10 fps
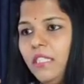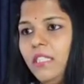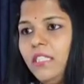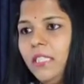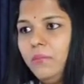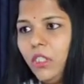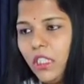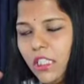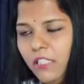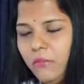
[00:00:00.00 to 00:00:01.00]
and some
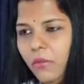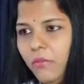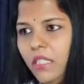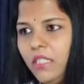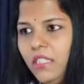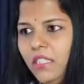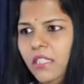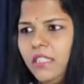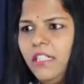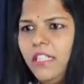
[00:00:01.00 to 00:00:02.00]
jerky movements in the
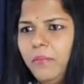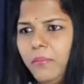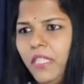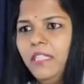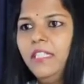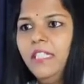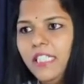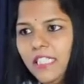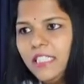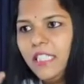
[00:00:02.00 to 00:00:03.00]
sleep and
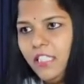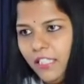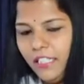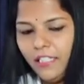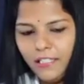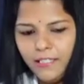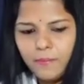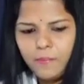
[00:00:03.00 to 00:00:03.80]
such things,